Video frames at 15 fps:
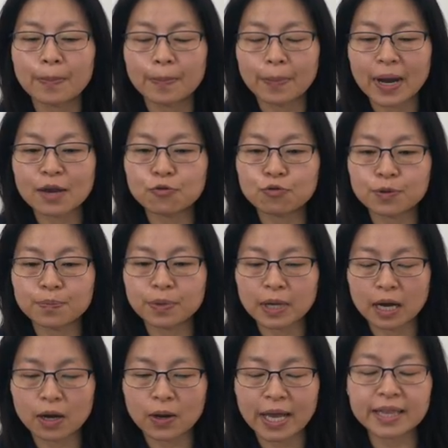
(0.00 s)
By
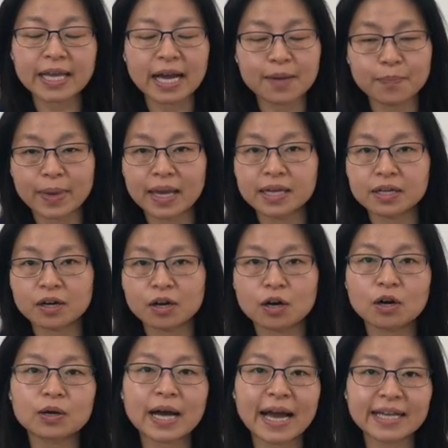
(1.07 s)
uh, and I made
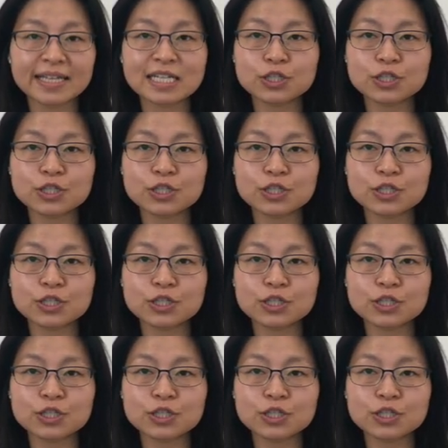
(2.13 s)
a I D A